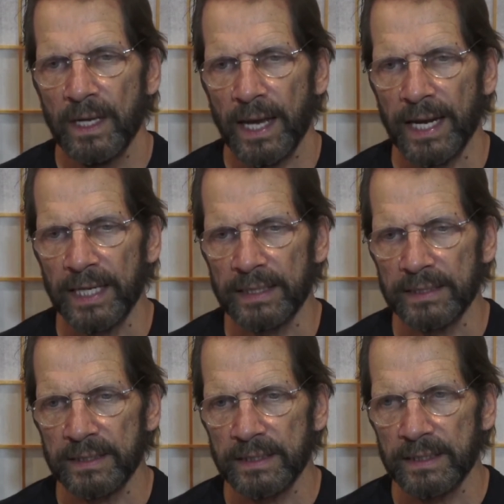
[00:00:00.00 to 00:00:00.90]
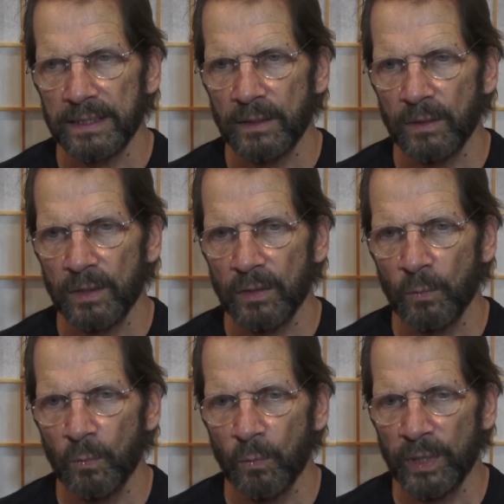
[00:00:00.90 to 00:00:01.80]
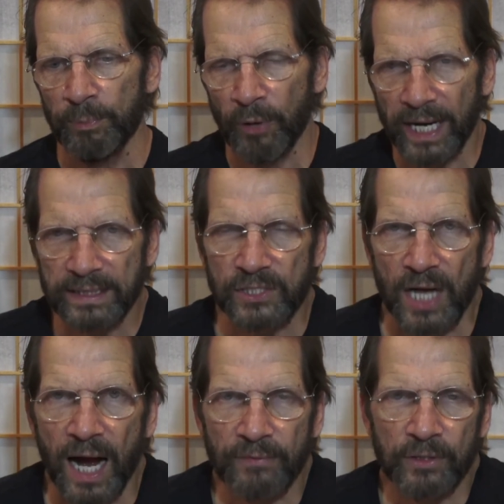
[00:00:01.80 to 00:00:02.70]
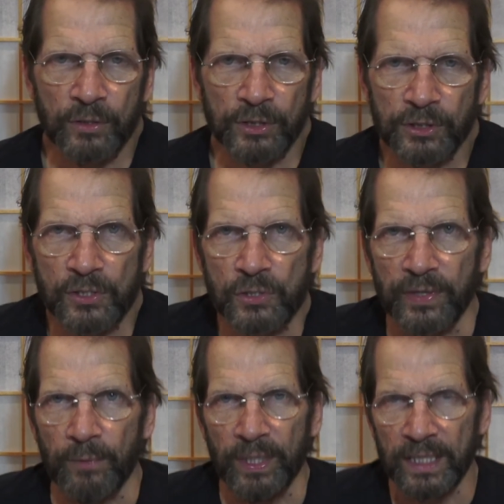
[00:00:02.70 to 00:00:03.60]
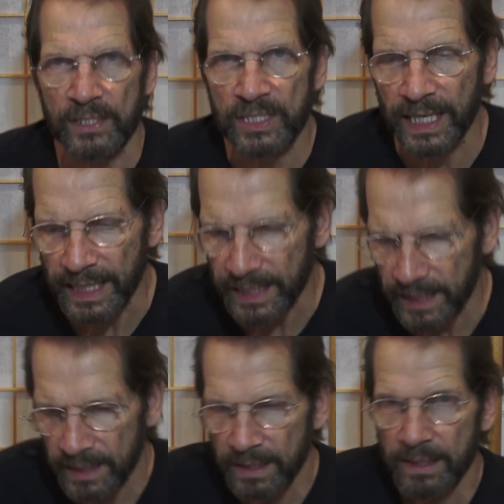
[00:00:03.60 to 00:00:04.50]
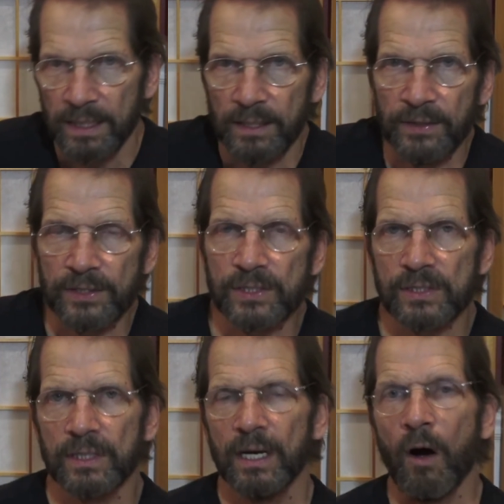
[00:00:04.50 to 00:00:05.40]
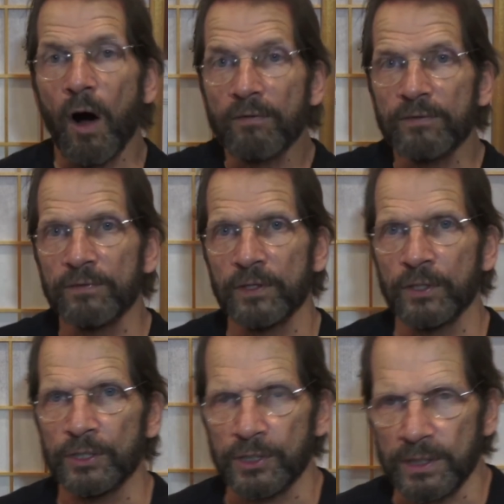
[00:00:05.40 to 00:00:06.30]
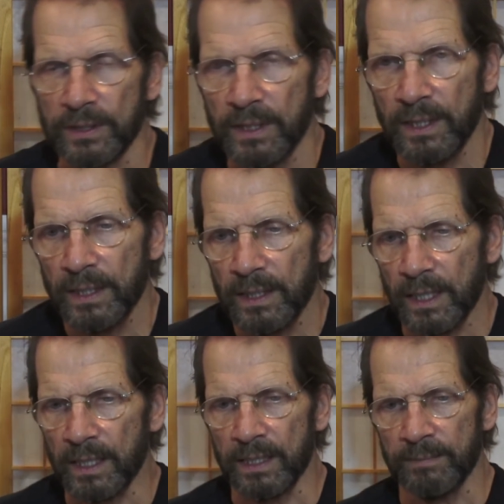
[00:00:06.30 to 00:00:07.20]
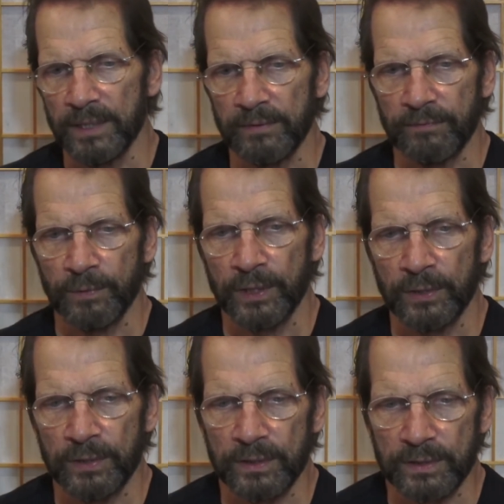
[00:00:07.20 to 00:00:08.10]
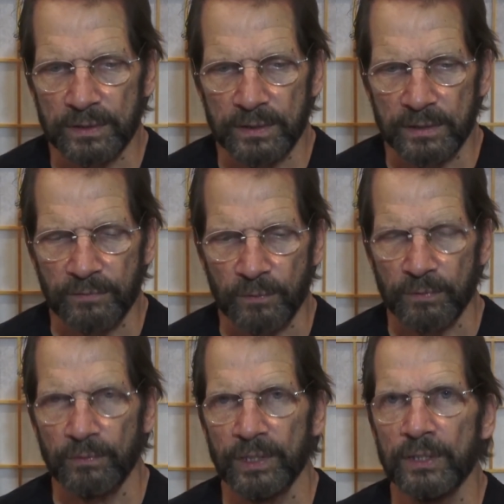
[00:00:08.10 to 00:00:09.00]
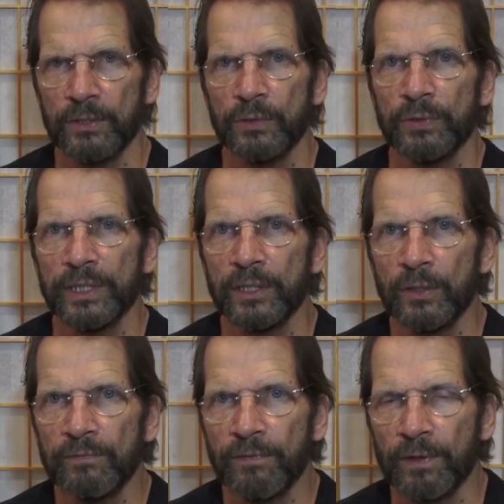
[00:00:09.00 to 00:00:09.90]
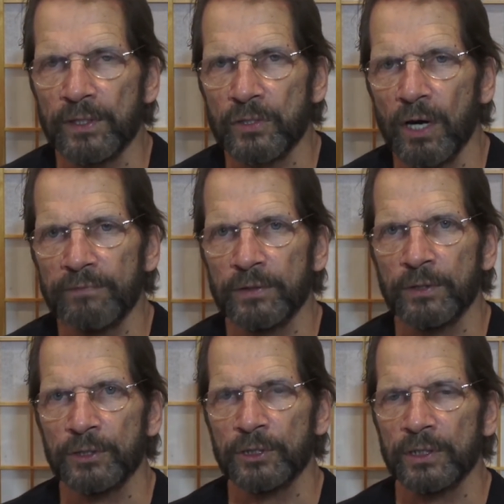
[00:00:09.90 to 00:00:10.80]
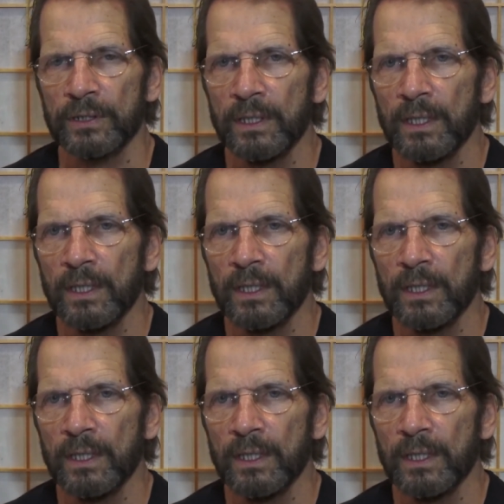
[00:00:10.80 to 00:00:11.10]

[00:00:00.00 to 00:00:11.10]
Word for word: and we practice on the cushion so that we can take this off of the cushion um, if we couldn't, if it didn't do any good for us off the cushion,